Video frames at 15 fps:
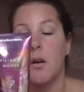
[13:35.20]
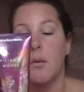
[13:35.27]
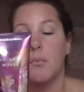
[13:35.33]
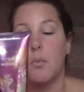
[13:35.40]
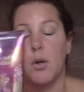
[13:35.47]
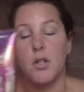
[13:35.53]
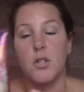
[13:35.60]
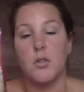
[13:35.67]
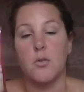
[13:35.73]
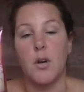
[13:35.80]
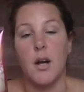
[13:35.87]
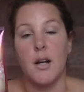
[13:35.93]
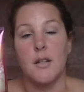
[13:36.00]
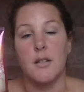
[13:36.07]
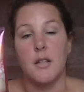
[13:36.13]

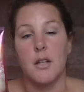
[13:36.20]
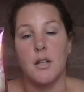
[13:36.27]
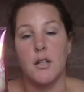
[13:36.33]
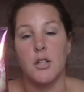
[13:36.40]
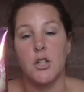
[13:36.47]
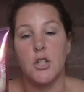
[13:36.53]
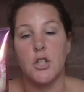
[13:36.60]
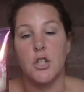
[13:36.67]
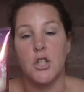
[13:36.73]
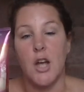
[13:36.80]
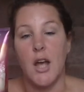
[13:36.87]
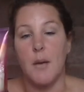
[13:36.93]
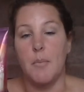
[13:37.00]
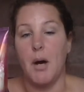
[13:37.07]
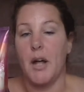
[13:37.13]
moisturizing
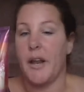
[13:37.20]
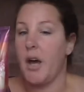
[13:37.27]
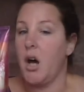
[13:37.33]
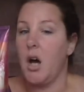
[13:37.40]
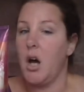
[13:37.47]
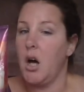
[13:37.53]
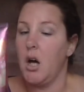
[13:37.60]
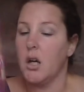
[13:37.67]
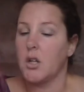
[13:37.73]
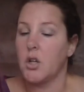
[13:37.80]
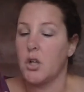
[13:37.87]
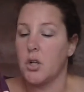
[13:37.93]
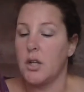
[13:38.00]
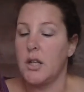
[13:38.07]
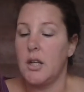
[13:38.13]
shea butter
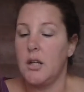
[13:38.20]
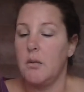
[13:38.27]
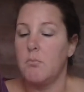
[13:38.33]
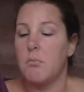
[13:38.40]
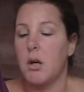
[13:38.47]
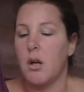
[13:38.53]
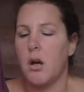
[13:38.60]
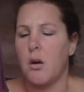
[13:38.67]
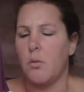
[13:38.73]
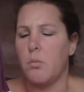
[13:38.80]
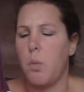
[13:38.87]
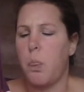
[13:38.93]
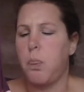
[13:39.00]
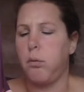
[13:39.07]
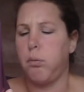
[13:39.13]
cream,
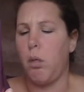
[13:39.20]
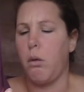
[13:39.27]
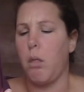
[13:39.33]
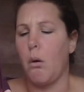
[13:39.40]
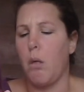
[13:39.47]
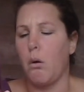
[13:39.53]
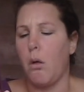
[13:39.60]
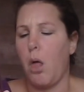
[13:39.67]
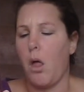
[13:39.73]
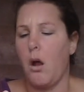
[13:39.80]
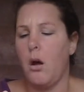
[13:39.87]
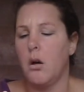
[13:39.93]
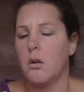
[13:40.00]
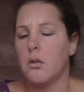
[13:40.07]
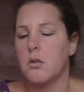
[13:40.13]

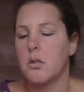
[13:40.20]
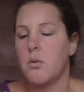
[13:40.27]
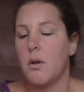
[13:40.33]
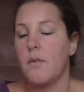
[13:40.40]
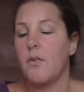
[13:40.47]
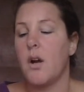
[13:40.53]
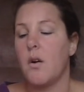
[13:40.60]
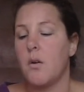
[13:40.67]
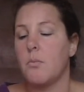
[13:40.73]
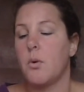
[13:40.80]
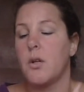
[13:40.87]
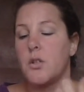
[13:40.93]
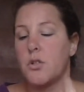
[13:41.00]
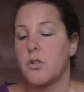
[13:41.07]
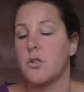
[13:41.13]
24-hour
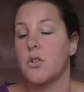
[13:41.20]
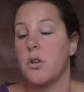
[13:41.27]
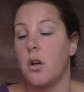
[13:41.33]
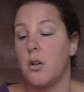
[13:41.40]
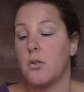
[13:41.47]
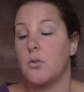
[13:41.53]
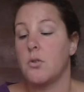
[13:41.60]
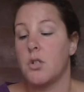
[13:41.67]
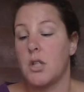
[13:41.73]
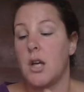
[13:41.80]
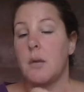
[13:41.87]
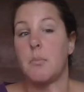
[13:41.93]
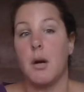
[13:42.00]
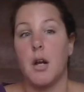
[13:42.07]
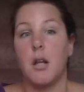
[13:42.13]
moisture ultra
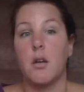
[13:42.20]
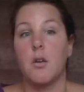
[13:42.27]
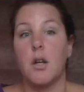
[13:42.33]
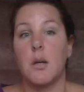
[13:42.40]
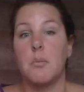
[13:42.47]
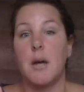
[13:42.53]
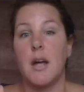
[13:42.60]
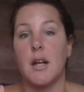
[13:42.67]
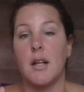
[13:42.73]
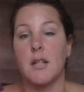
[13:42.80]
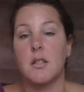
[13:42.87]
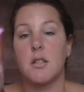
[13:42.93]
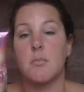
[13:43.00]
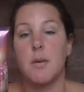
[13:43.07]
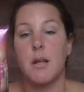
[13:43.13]
shea body cream, and it
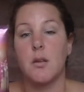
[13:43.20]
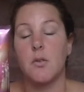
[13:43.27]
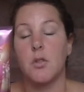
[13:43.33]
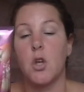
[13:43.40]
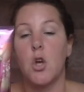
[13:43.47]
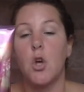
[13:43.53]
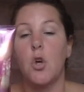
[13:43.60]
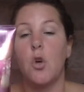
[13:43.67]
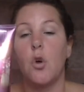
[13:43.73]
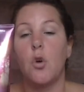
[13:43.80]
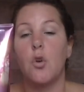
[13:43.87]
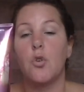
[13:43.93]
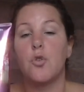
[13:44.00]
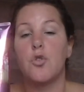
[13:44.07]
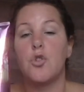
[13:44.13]
smells
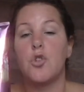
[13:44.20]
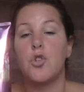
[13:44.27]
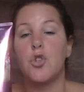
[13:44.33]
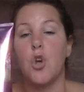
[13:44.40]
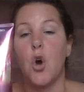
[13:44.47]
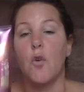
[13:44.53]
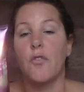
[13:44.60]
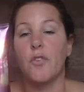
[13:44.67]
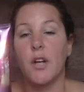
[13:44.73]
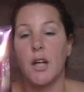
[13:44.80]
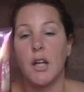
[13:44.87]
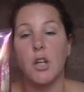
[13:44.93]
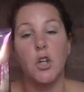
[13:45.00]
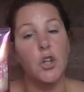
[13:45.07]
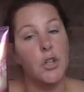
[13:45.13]
so
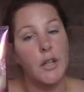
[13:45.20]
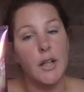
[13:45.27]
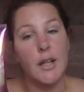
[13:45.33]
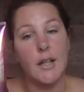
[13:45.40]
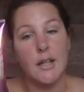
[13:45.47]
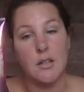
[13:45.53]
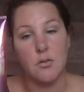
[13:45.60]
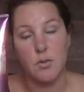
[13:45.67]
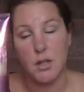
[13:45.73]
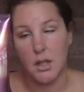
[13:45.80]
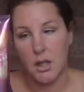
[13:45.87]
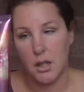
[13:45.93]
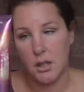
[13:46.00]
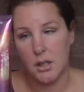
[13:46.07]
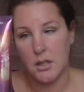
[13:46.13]
freaking good. It is
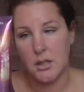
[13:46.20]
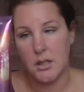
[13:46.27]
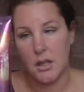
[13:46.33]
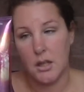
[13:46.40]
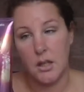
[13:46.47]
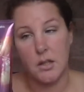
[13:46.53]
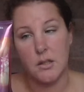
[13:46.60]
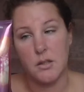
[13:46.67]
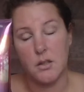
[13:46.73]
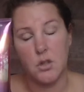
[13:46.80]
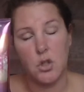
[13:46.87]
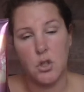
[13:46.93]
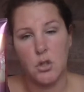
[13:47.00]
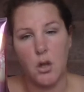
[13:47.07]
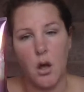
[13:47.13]
ridiculous. It is
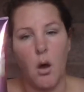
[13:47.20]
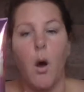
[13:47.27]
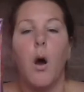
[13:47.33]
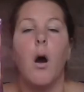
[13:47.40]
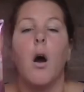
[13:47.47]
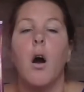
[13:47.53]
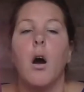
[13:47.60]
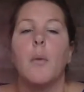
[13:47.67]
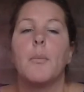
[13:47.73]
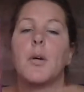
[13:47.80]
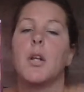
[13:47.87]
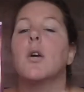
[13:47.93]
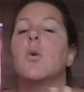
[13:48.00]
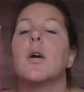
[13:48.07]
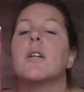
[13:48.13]
so. I'm
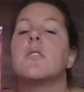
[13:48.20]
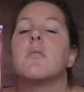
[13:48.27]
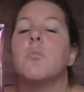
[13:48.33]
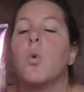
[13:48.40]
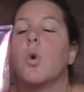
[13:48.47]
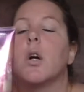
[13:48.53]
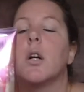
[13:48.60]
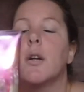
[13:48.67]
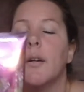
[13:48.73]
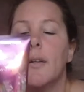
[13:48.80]
gonna go get some more.